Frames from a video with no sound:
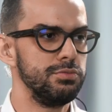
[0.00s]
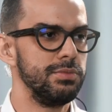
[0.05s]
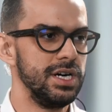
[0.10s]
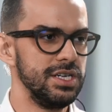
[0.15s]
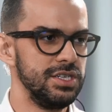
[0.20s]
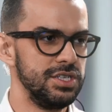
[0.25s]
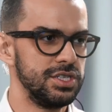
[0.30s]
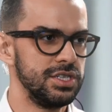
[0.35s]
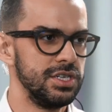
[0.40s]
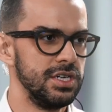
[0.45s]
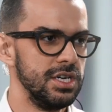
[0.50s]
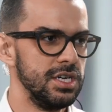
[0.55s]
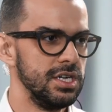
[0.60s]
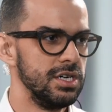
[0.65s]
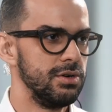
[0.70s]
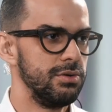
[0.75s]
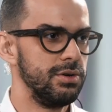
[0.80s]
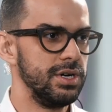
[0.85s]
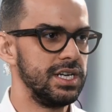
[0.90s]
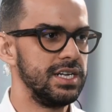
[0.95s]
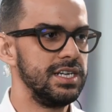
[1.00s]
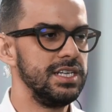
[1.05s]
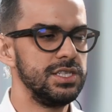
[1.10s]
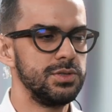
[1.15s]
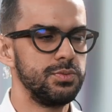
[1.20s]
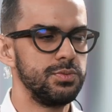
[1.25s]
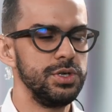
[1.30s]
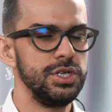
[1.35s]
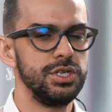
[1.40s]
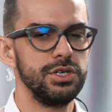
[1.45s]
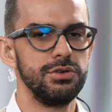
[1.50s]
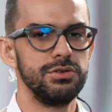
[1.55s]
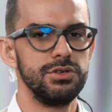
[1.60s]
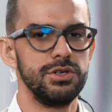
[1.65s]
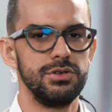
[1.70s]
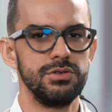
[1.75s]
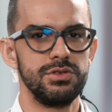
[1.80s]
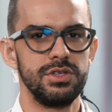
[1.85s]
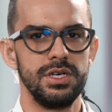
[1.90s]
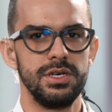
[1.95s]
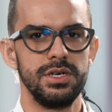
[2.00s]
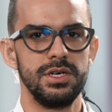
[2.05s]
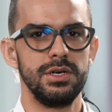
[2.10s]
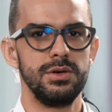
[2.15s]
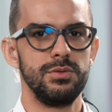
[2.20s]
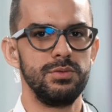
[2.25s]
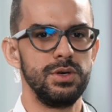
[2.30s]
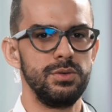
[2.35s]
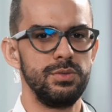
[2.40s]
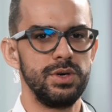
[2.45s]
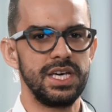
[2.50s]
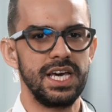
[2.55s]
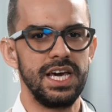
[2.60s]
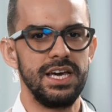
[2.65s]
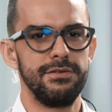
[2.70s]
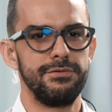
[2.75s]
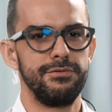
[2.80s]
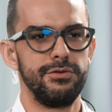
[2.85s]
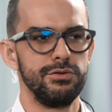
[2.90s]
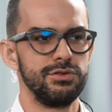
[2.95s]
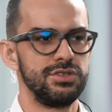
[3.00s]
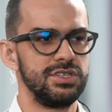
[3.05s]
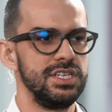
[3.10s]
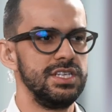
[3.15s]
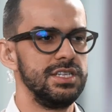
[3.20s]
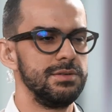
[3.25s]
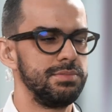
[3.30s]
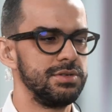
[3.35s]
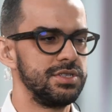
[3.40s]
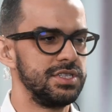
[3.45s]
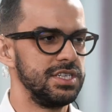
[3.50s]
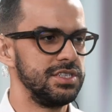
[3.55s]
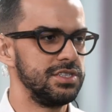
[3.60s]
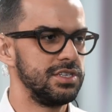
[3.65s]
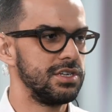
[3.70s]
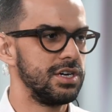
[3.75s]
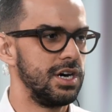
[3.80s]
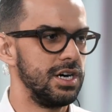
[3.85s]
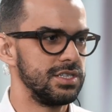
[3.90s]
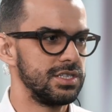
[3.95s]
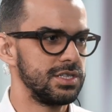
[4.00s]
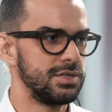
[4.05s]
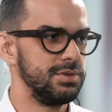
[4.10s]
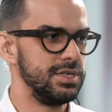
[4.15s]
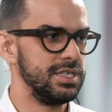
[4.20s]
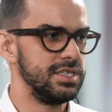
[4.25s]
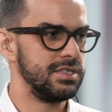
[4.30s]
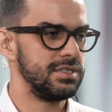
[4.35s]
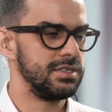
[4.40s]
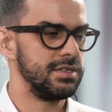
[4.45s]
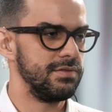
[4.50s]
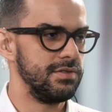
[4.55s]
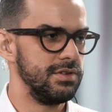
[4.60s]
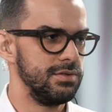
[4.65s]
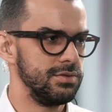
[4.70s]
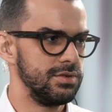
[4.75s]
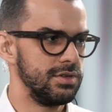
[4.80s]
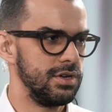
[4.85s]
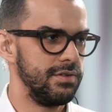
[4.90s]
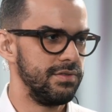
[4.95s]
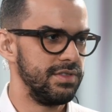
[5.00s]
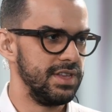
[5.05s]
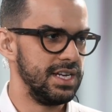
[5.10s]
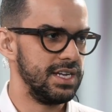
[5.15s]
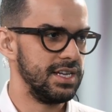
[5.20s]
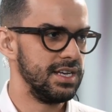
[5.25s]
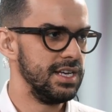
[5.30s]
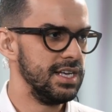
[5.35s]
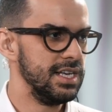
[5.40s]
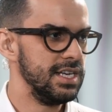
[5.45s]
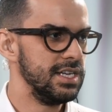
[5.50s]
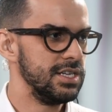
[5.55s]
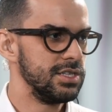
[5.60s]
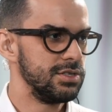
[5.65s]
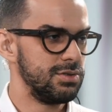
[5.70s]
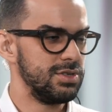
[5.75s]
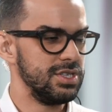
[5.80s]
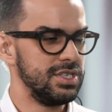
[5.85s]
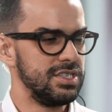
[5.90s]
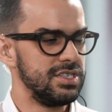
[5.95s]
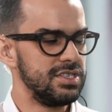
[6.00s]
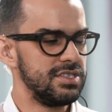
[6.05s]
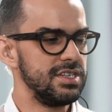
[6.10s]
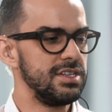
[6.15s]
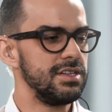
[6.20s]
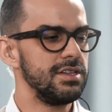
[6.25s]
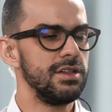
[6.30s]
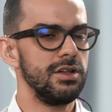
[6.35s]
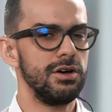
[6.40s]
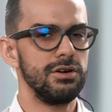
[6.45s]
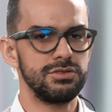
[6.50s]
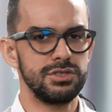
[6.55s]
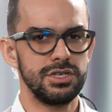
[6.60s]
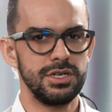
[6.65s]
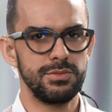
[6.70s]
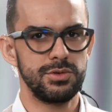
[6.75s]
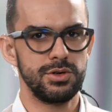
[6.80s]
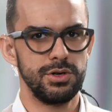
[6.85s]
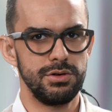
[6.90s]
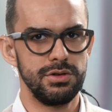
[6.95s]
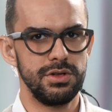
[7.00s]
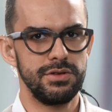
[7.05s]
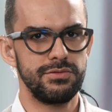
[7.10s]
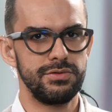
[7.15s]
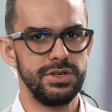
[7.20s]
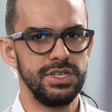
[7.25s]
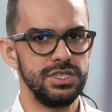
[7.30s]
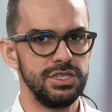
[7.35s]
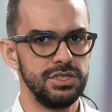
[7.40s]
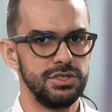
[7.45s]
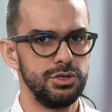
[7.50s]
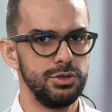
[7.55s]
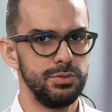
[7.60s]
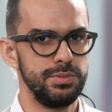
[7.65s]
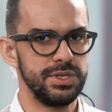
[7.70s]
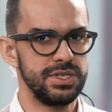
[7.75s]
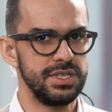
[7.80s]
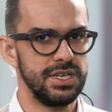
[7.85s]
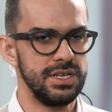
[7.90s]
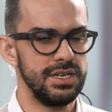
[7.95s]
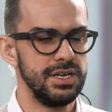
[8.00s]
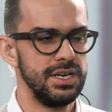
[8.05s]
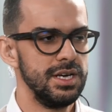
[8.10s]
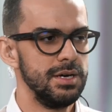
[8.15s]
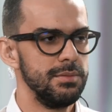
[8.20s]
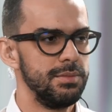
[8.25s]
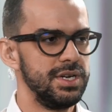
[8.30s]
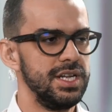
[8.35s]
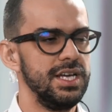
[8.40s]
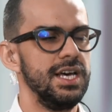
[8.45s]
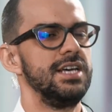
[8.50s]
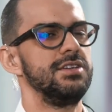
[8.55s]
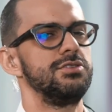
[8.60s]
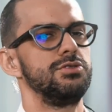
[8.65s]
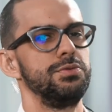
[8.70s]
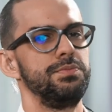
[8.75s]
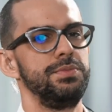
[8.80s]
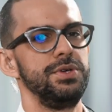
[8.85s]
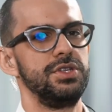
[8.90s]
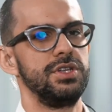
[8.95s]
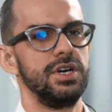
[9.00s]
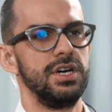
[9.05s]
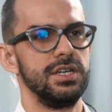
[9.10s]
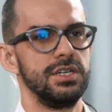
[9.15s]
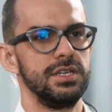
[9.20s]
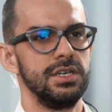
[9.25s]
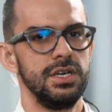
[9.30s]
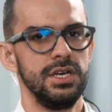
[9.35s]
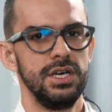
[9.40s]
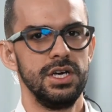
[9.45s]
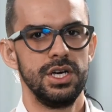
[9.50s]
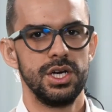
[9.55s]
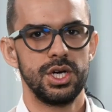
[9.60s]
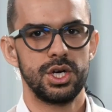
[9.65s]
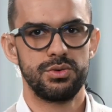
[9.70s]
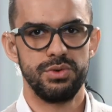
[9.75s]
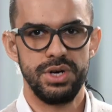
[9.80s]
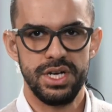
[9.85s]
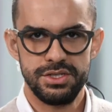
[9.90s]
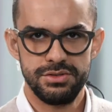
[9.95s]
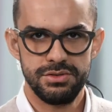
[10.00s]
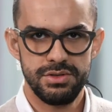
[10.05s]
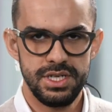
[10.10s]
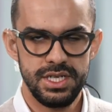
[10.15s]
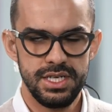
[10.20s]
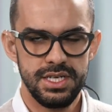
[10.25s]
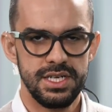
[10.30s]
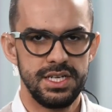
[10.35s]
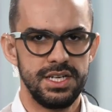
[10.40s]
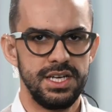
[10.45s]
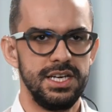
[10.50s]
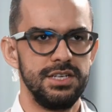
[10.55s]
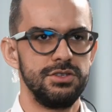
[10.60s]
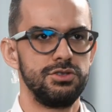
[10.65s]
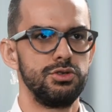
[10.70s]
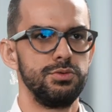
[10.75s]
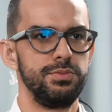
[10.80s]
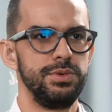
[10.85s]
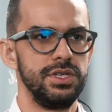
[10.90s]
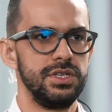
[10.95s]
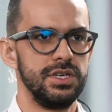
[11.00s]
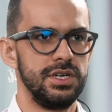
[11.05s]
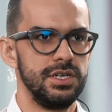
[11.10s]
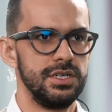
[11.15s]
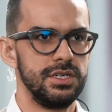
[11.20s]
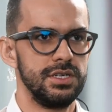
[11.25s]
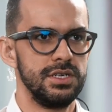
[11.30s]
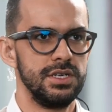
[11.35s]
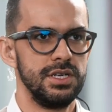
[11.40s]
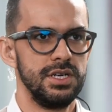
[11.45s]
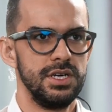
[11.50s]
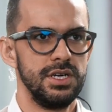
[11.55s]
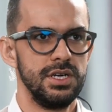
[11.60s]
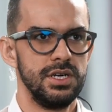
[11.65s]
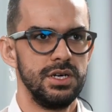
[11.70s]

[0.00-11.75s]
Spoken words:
too much, or at least we don't know we can't foresee the potential consequences of that. So this is still the long-term goal of reaching 2%, but it has to be done gradually. It has to be done